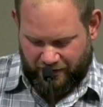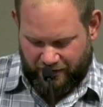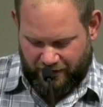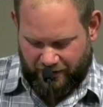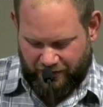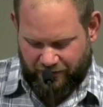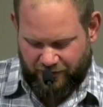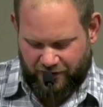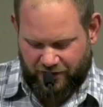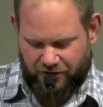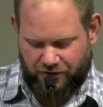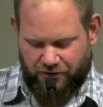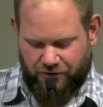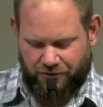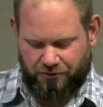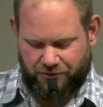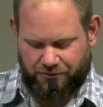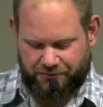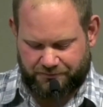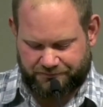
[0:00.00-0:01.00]
In the
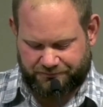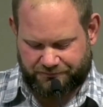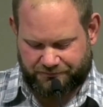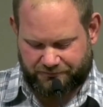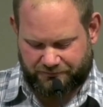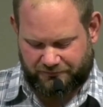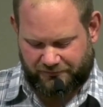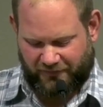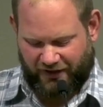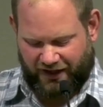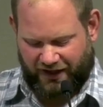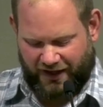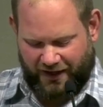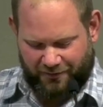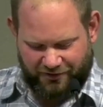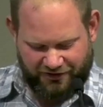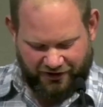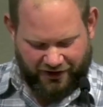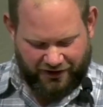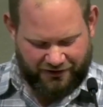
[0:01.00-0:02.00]
new
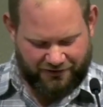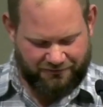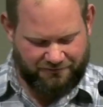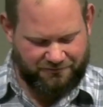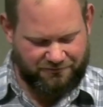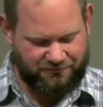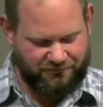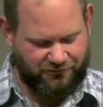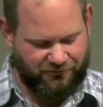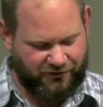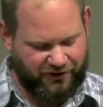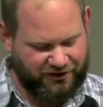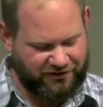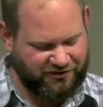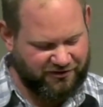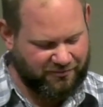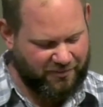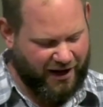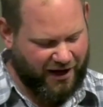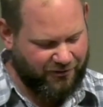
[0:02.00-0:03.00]
Amazon
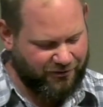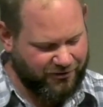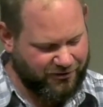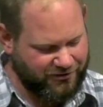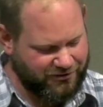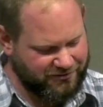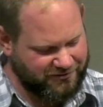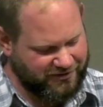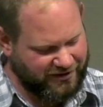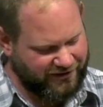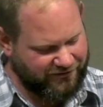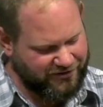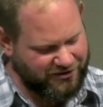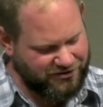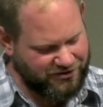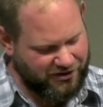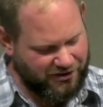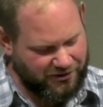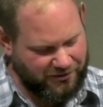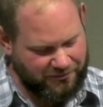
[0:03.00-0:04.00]
Rings of Power TV
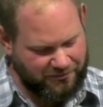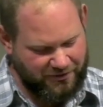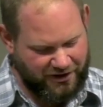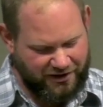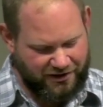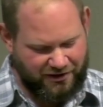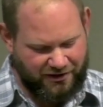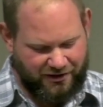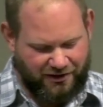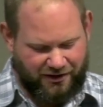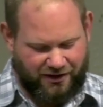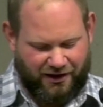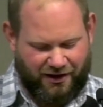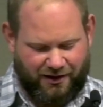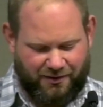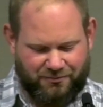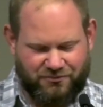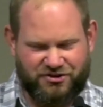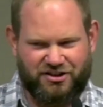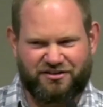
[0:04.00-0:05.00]
show,
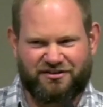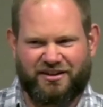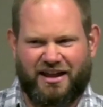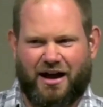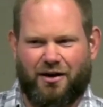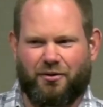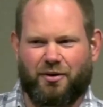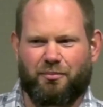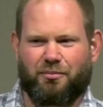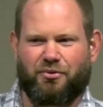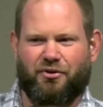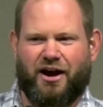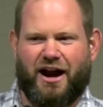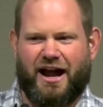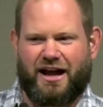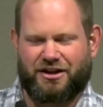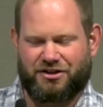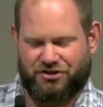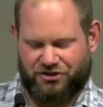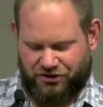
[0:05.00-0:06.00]
um, she's now a
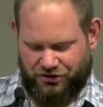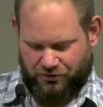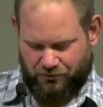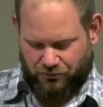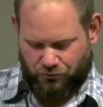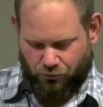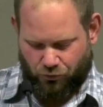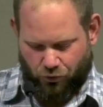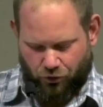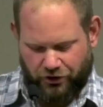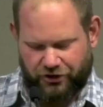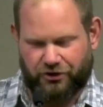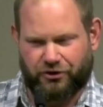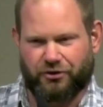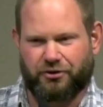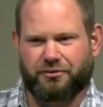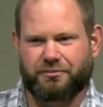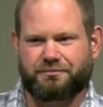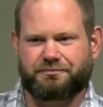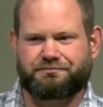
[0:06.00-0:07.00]
brash
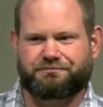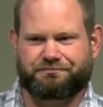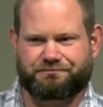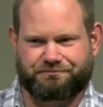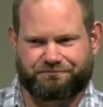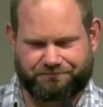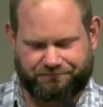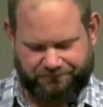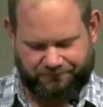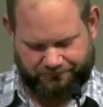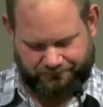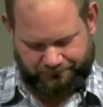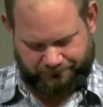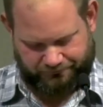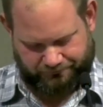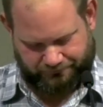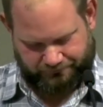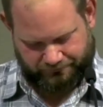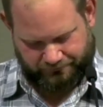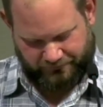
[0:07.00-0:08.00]
warrior
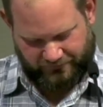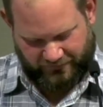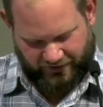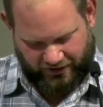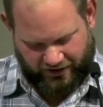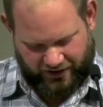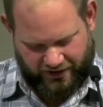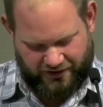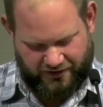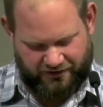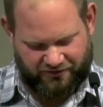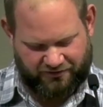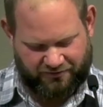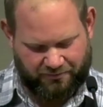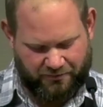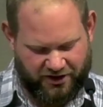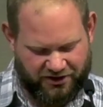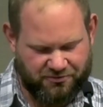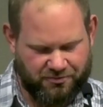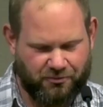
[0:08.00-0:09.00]
and is
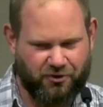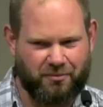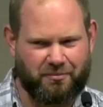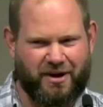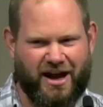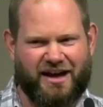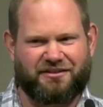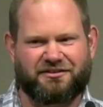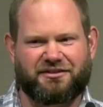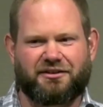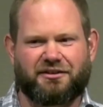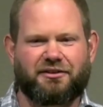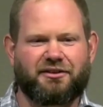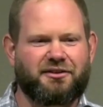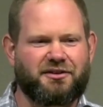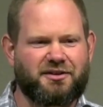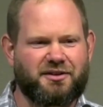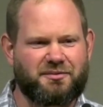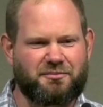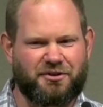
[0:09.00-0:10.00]
much more
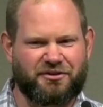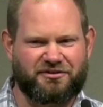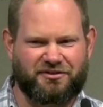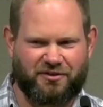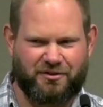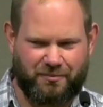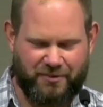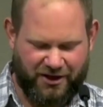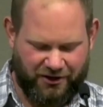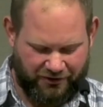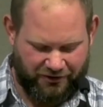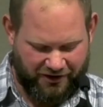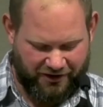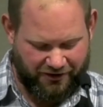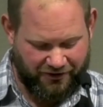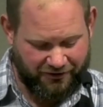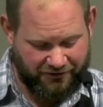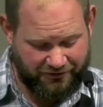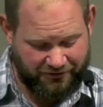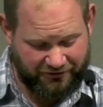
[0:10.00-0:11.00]
masculine than most of the male
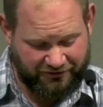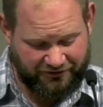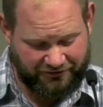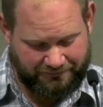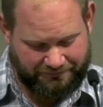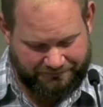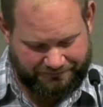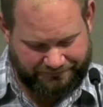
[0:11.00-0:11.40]
characters.